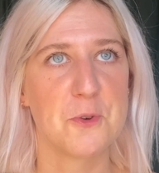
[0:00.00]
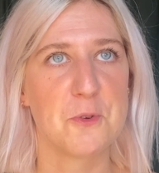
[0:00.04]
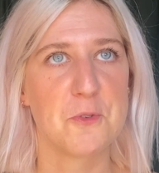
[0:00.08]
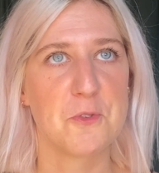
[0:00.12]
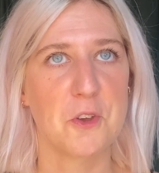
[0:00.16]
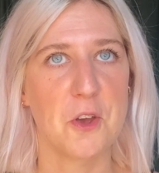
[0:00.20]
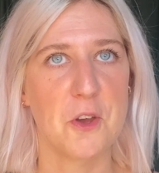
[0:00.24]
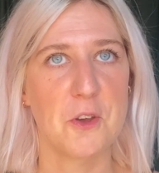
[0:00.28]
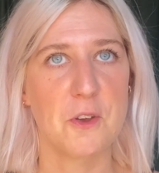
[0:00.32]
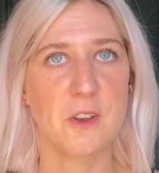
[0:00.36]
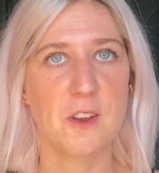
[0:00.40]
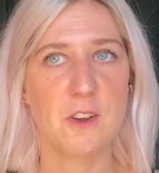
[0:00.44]
of
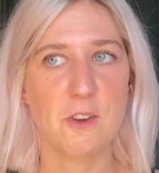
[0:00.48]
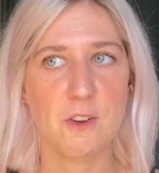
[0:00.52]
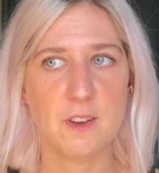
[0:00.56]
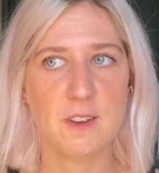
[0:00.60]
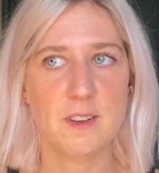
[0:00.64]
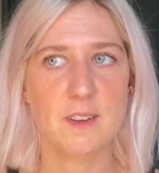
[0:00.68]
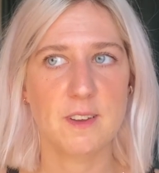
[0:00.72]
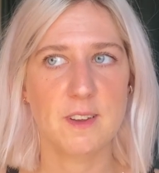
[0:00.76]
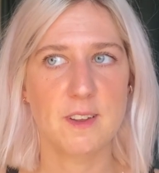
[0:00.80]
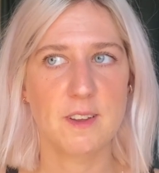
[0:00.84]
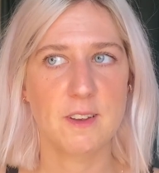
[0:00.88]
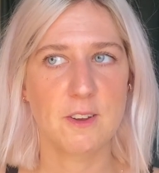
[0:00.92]
go,
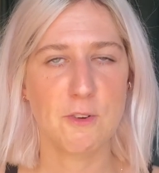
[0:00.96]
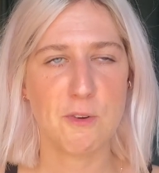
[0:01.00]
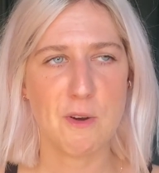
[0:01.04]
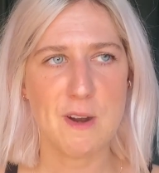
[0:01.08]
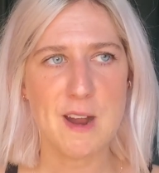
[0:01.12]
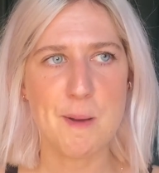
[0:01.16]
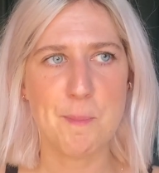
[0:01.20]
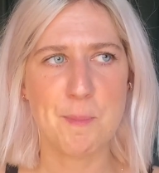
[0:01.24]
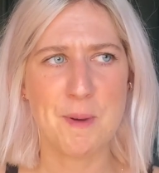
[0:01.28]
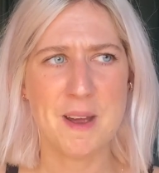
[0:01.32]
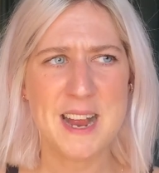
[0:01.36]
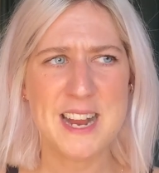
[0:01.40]

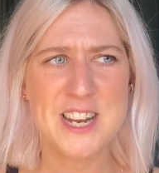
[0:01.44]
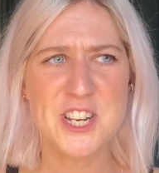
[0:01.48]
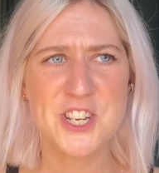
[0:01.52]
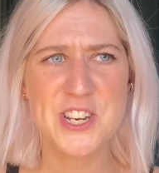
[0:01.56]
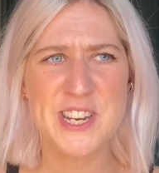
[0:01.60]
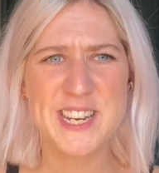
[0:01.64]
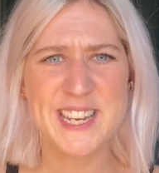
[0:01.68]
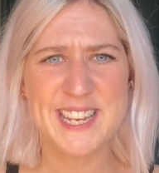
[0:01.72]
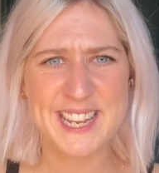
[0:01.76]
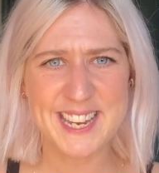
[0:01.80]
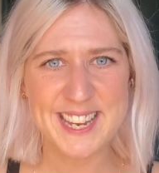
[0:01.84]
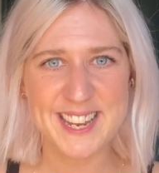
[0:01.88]
crap, I
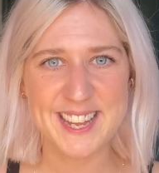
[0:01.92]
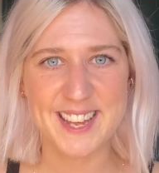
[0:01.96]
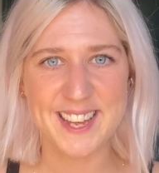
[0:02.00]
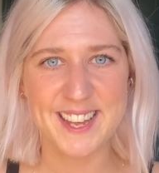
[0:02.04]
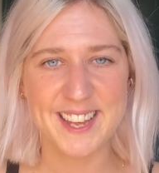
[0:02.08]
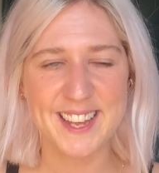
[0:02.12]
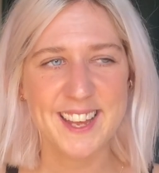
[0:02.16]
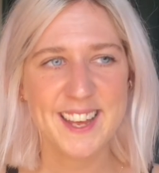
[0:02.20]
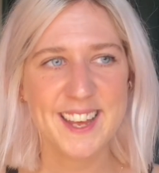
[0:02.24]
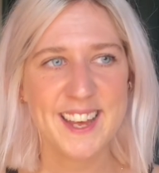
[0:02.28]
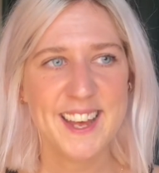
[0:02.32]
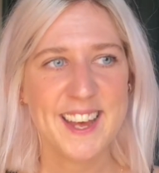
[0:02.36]
actually did
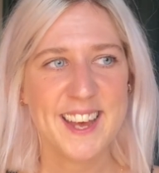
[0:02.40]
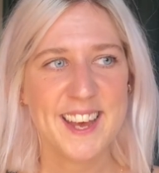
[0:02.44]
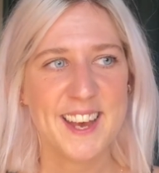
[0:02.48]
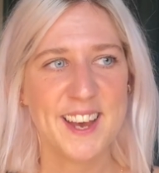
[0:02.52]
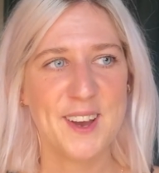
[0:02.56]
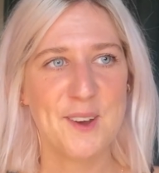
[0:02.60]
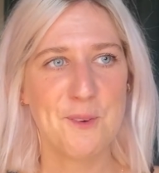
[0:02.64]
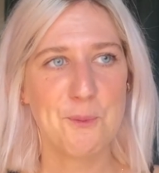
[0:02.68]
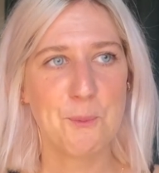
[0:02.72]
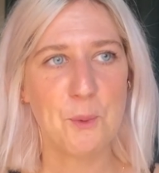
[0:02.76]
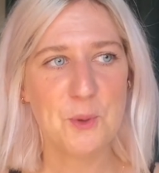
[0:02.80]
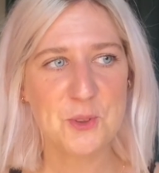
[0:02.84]
it.
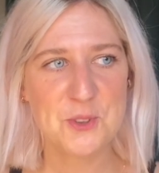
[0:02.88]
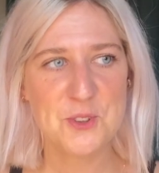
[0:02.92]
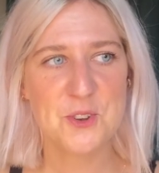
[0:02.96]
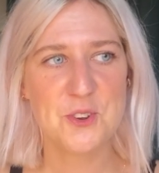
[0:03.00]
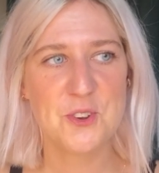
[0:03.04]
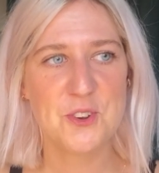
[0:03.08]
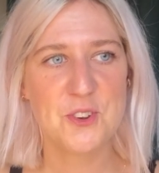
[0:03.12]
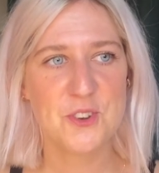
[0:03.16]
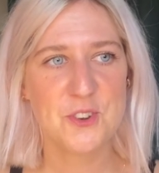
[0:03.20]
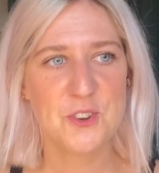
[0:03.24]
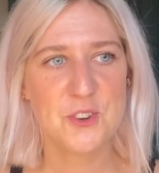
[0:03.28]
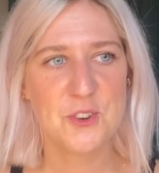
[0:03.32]
I
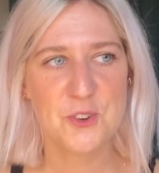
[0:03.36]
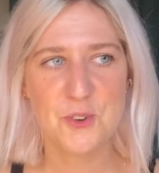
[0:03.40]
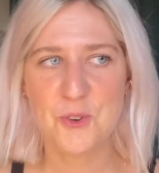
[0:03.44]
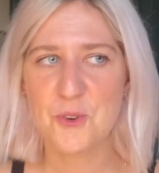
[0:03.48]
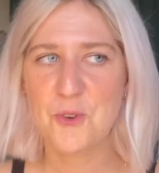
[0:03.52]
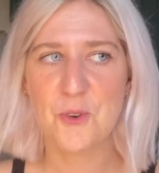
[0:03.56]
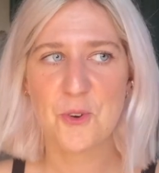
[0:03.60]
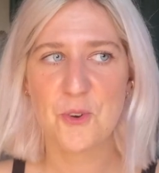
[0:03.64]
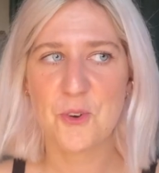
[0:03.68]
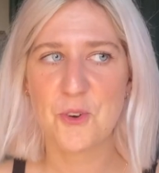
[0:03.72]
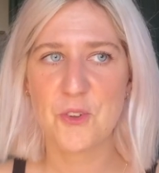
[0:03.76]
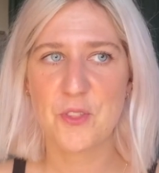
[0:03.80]
wasn't
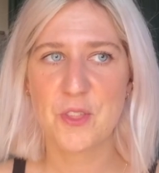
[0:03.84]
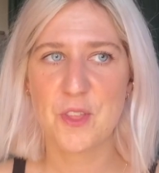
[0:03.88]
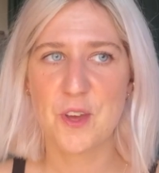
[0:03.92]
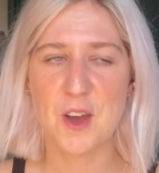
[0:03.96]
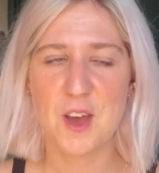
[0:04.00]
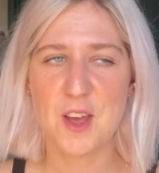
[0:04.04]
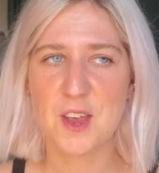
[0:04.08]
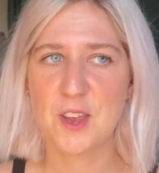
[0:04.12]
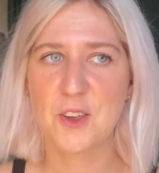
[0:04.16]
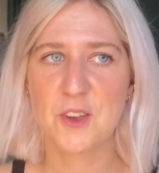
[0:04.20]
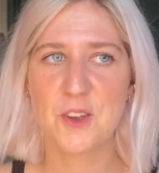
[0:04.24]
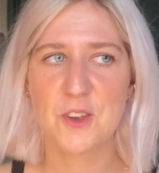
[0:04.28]
sure that
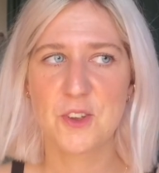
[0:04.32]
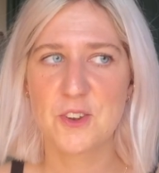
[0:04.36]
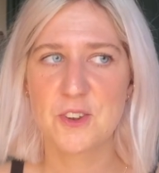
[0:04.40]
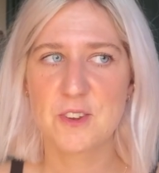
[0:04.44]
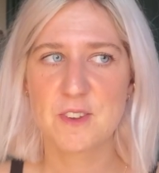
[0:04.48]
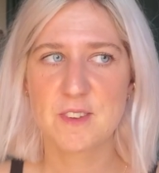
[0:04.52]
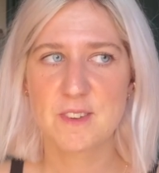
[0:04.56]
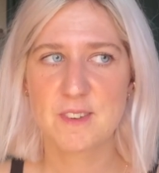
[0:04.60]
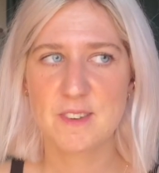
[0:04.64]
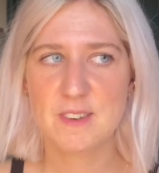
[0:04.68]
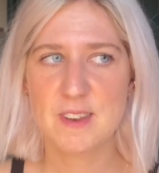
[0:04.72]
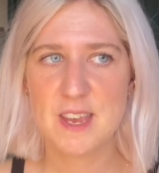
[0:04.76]
I
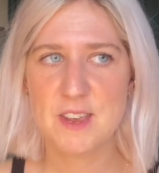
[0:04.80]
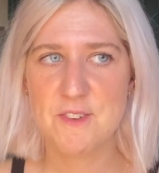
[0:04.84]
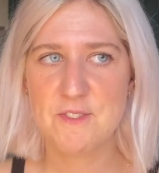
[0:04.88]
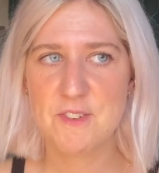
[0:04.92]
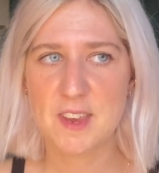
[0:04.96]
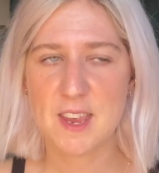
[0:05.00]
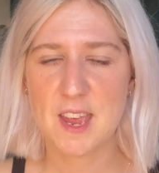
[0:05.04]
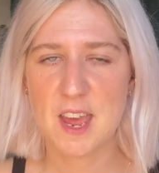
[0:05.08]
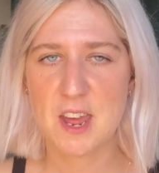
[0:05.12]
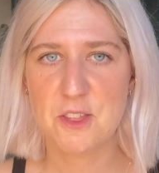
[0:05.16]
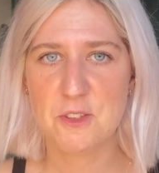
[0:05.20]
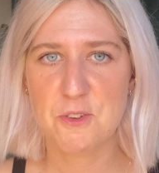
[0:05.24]
could
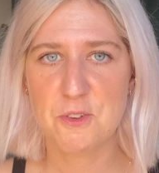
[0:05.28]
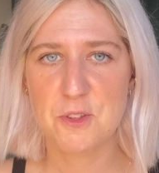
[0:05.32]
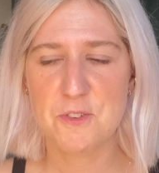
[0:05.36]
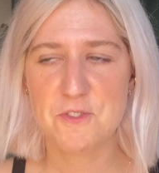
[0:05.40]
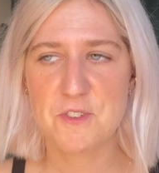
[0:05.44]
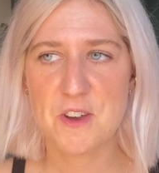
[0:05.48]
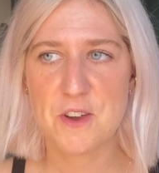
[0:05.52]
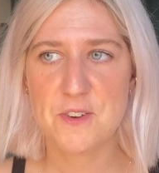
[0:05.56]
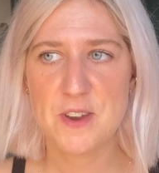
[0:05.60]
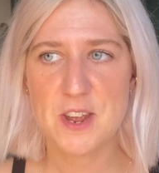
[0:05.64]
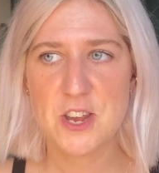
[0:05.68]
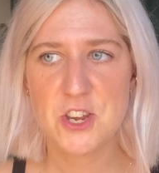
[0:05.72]
even get through the
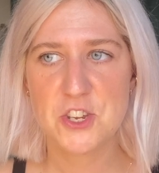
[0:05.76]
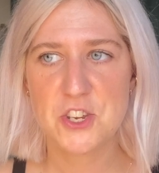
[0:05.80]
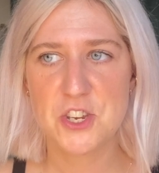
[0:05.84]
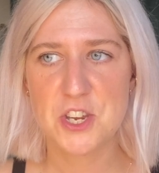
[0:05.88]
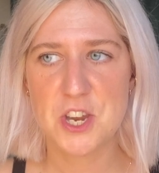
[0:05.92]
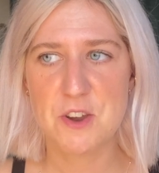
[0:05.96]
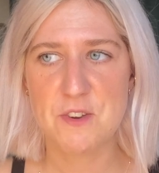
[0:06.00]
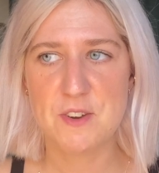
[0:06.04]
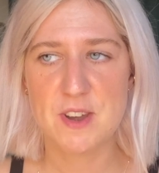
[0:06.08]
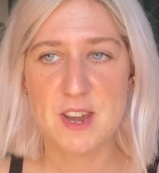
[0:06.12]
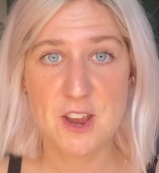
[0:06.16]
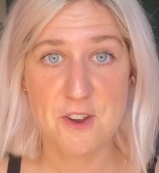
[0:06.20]
foundation
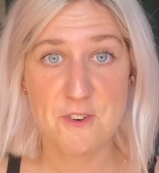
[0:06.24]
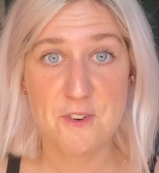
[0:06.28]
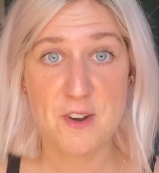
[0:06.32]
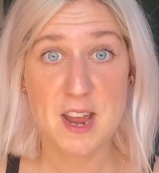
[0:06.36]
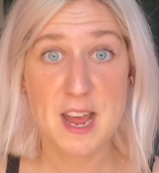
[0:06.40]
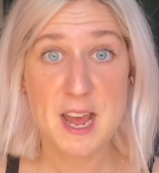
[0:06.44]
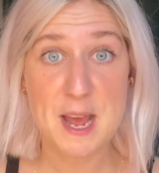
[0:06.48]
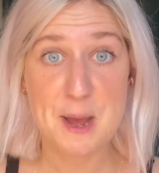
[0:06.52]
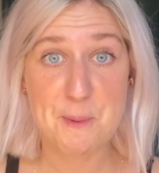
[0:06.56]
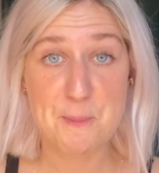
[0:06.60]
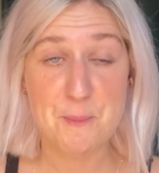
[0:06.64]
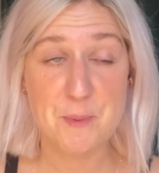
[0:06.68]
year, and here I
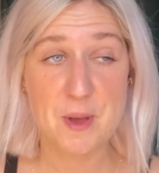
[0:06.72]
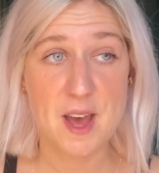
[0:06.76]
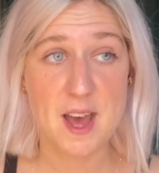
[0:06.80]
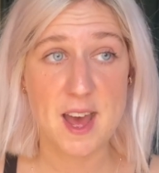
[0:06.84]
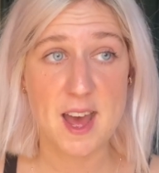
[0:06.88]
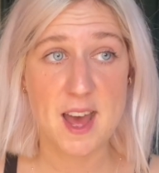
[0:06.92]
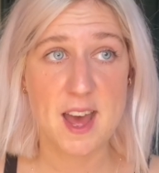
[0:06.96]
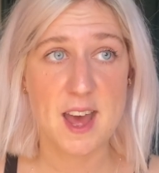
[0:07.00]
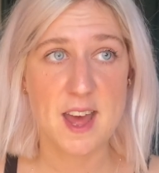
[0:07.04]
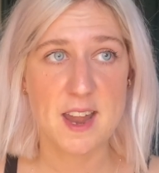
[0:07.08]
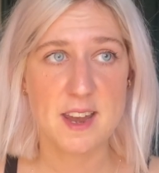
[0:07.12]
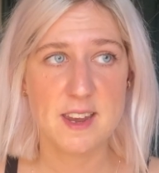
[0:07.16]
am,
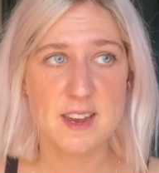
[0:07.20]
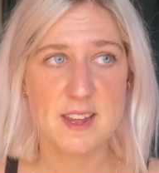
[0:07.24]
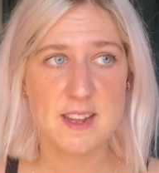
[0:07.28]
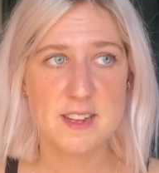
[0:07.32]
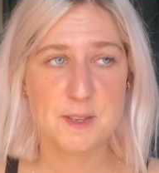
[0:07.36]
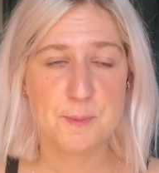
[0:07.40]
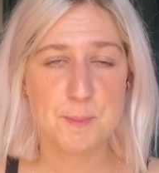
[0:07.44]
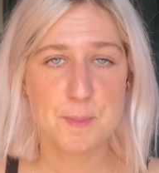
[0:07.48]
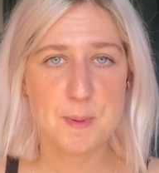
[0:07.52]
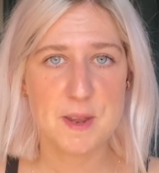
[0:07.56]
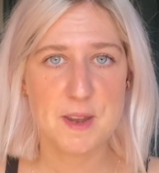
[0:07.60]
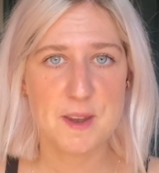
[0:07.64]
and
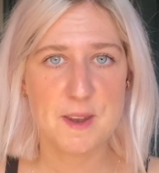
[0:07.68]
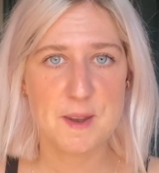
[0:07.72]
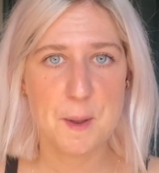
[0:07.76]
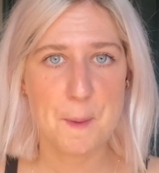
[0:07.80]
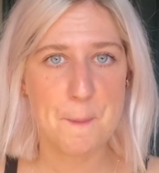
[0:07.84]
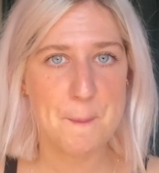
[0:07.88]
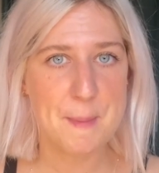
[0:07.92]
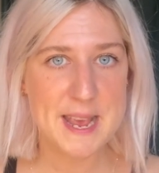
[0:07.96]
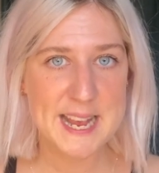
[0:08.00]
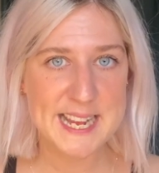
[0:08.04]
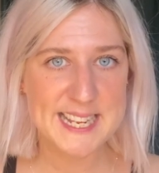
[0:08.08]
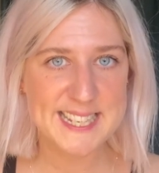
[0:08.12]
it's been
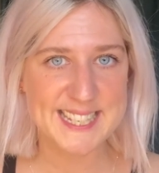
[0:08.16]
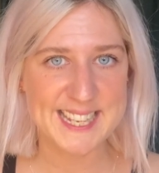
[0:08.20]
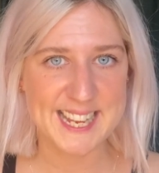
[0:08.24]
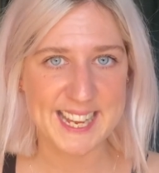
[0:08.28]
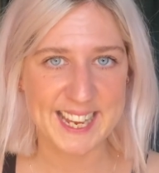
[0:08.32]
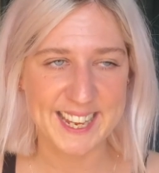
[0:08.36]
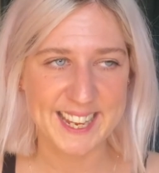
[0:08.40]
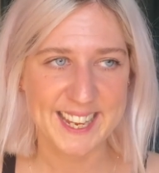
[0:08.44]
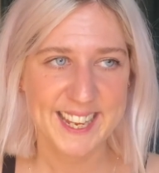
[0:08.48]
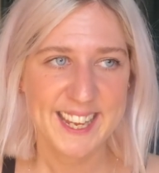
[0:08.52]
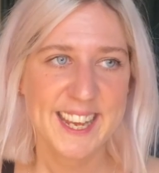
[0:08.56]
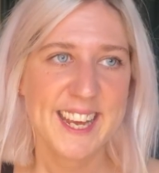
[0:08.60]
amazing.